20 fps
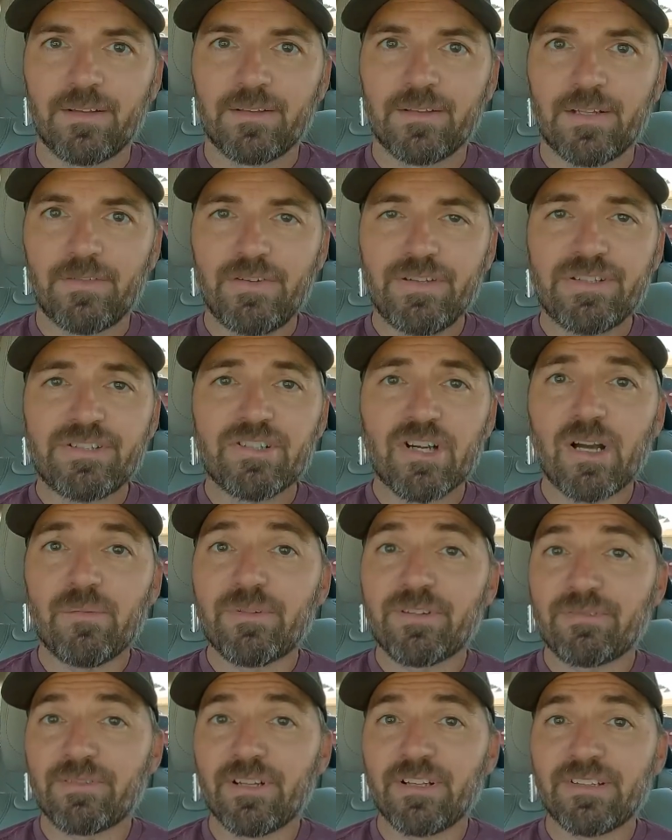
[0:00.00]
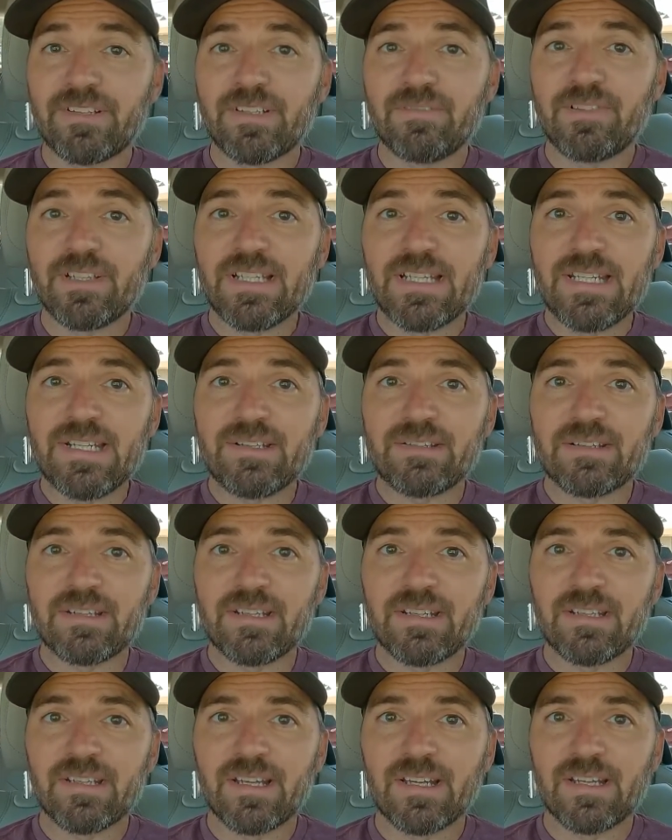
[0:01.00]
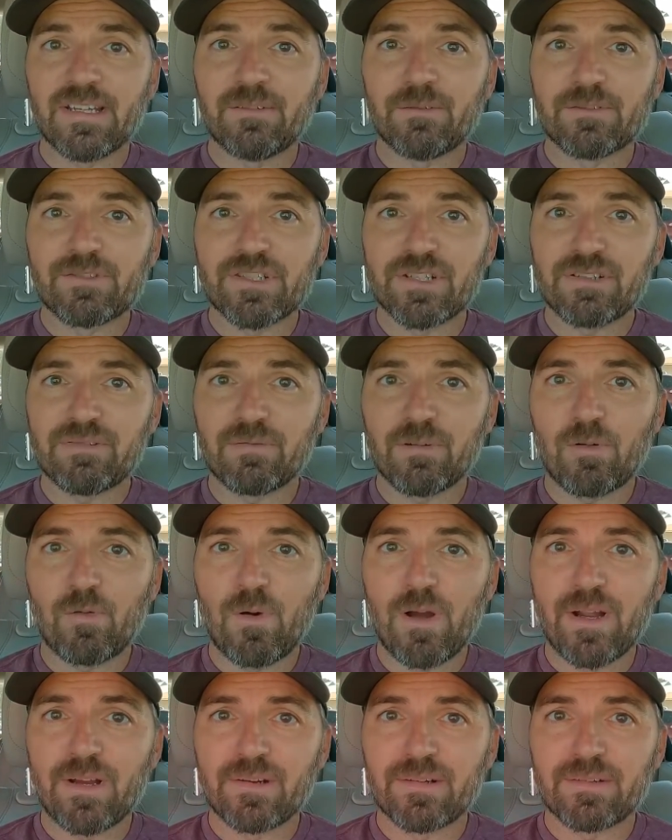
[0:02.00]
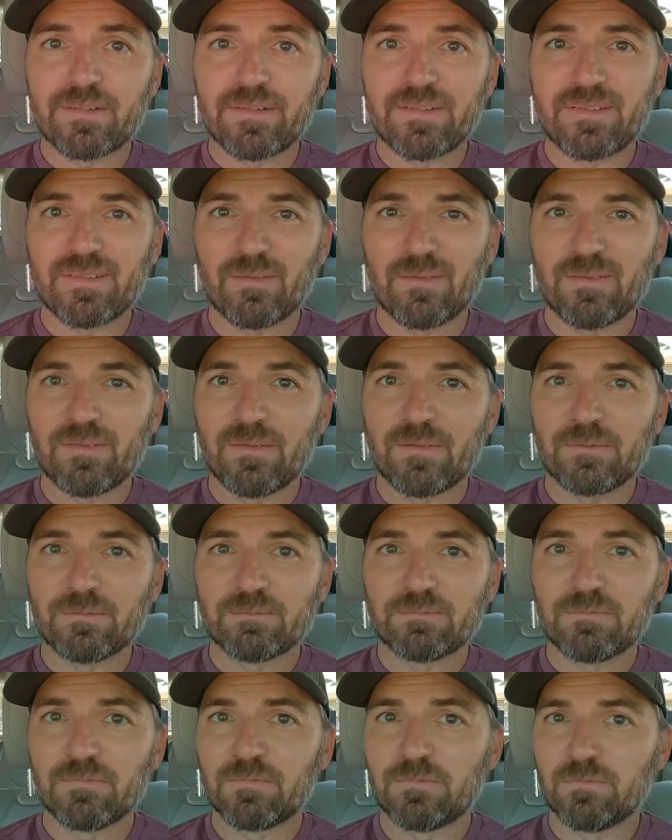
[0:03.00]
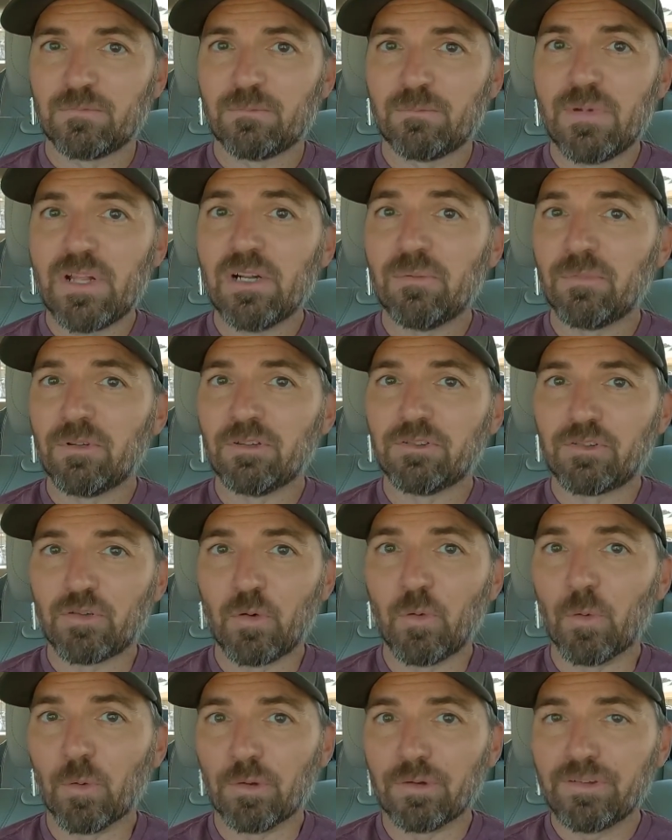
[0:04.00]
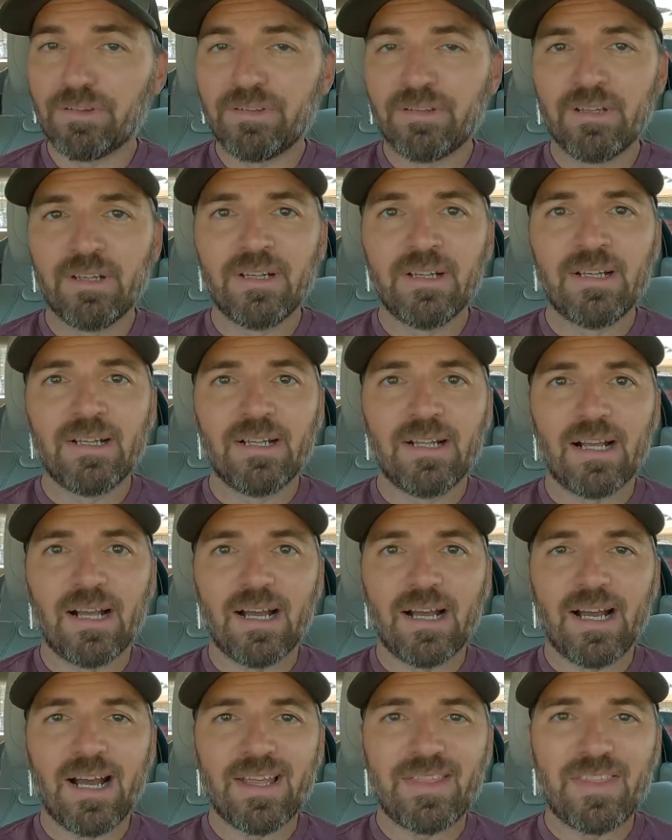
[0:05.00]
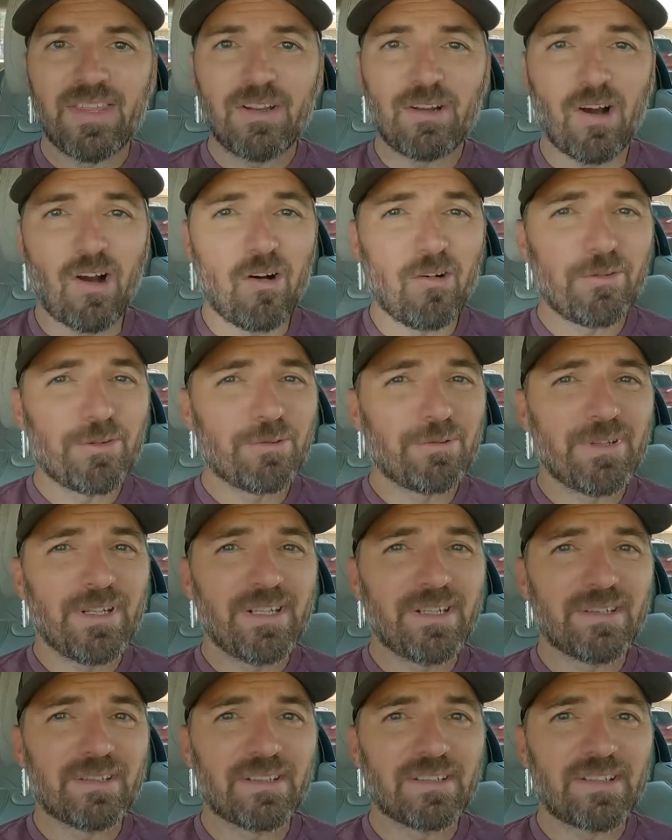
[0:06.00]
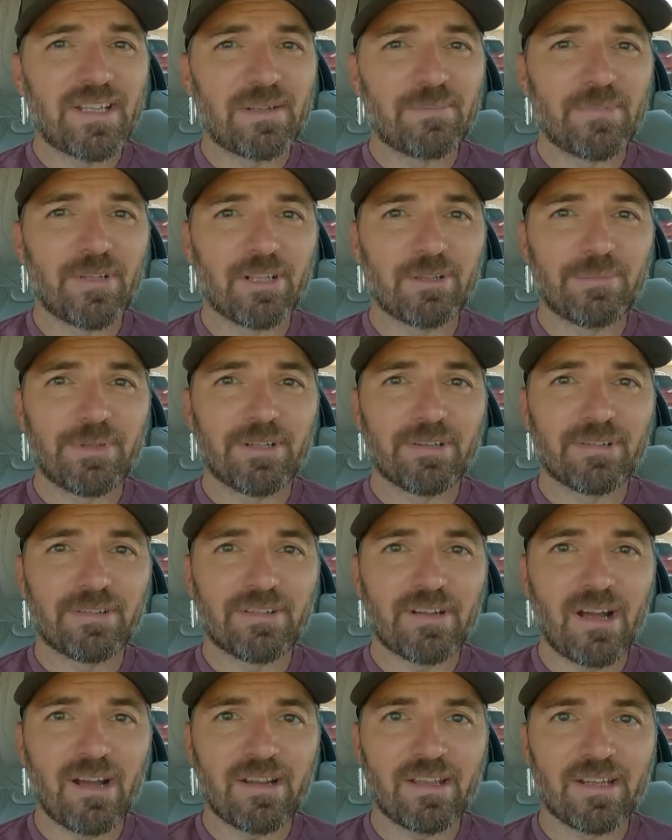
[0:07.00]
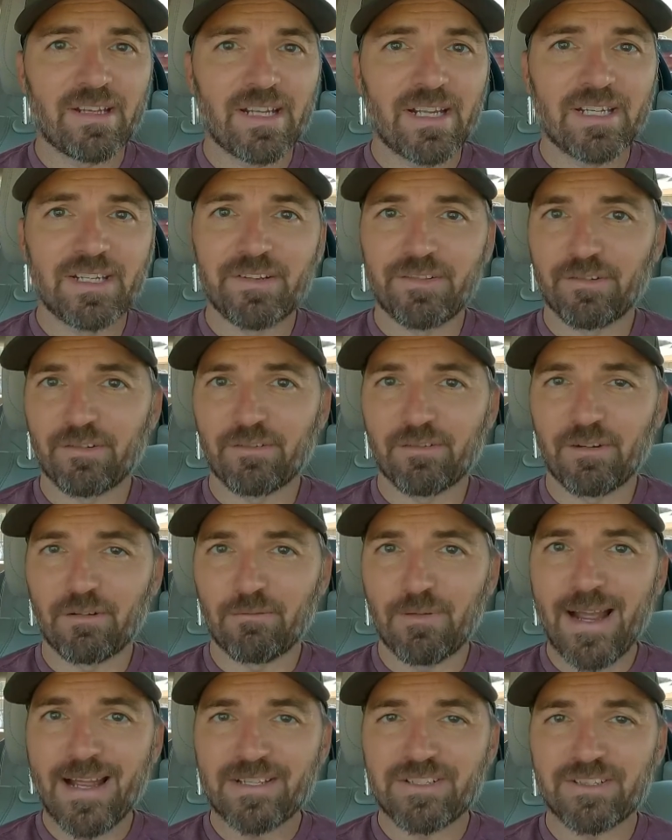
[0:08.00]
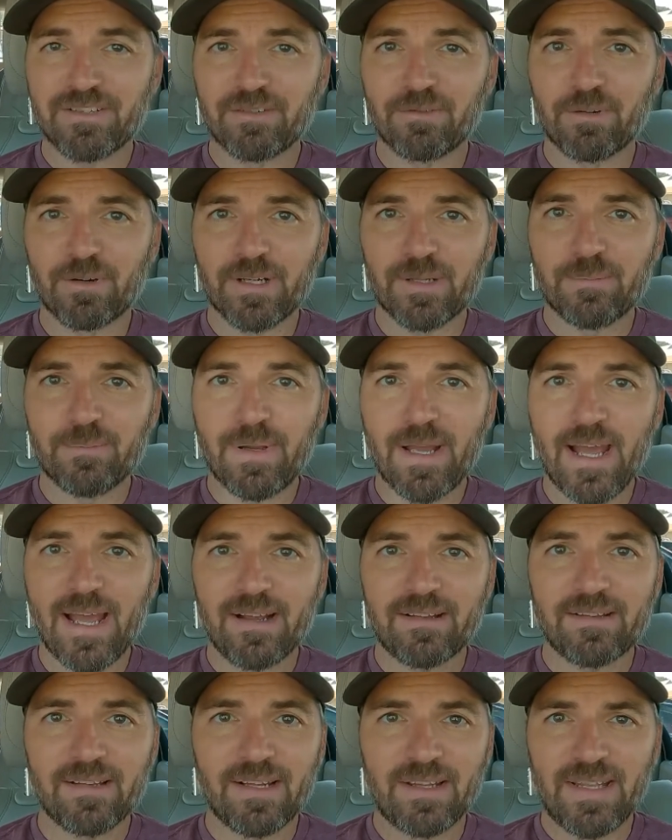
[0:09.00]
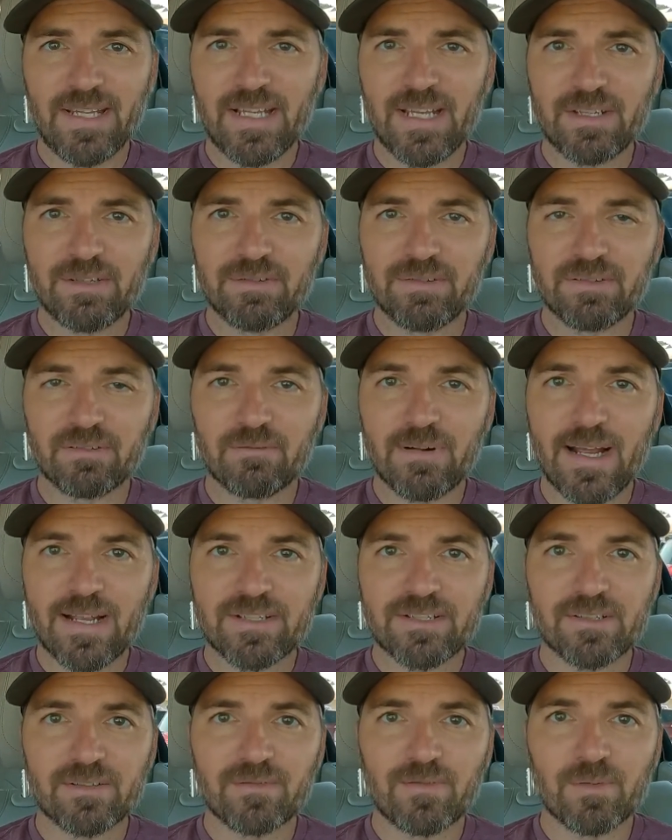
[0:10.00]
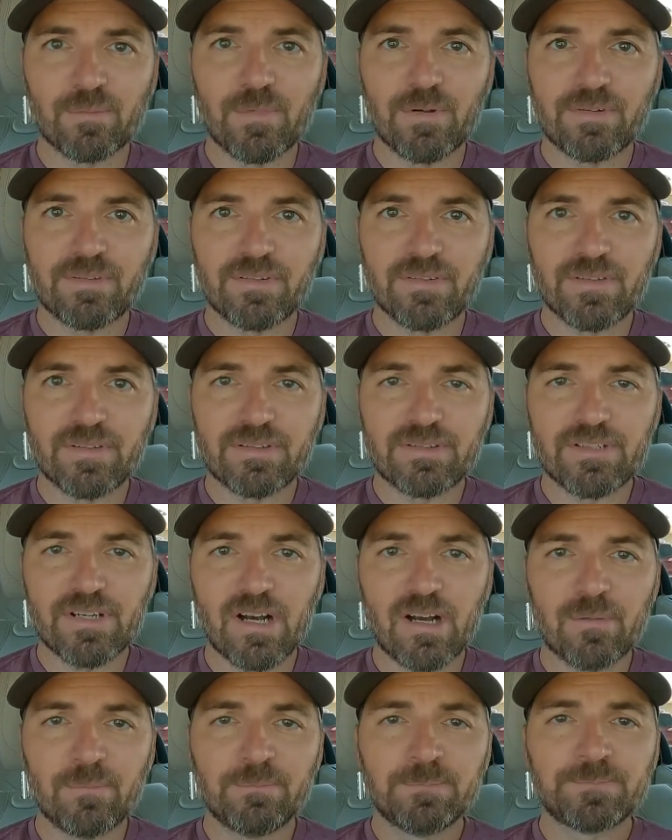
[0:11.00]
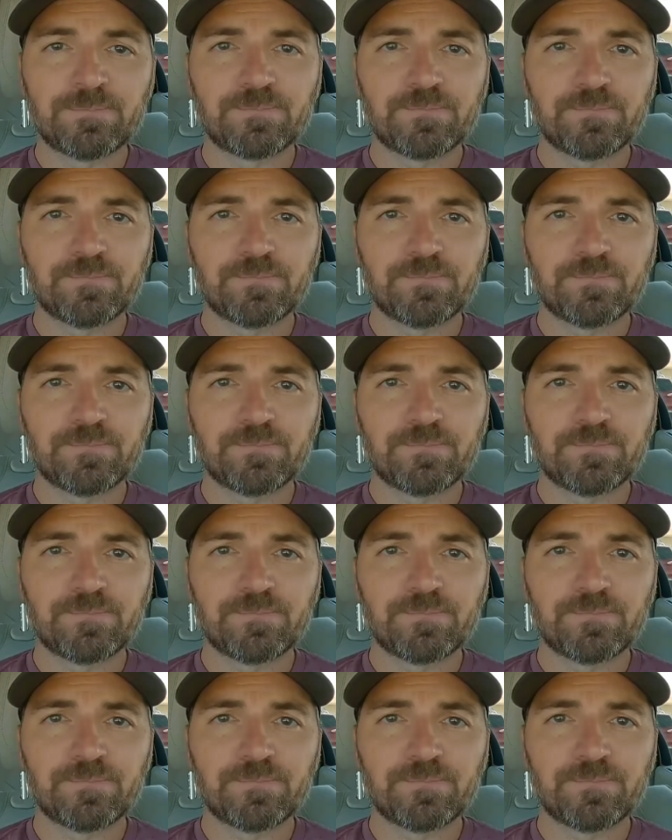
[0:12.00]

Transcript: Now, this job is relatively easy and just requires minimal tools. I think all you need is a 10mm socket and either a ratchet or an impact. I think I used a ratchet for most of this job.